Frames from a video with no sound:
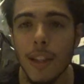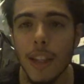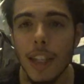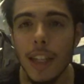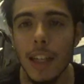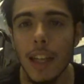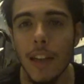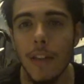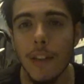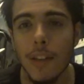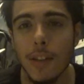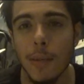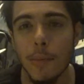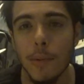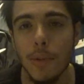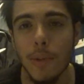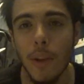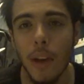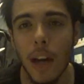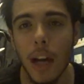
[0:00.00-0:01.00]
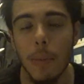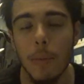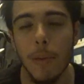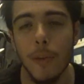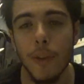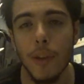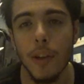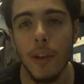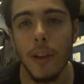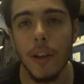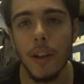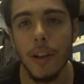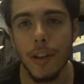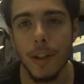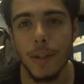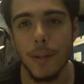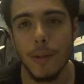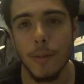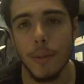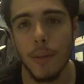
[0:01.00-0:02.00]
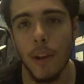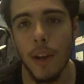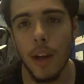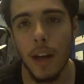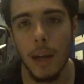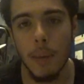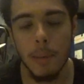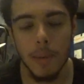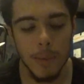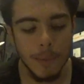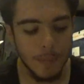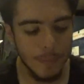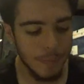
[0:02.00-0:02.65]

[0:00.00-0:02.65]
Give a subscribe if you're not already subscribed.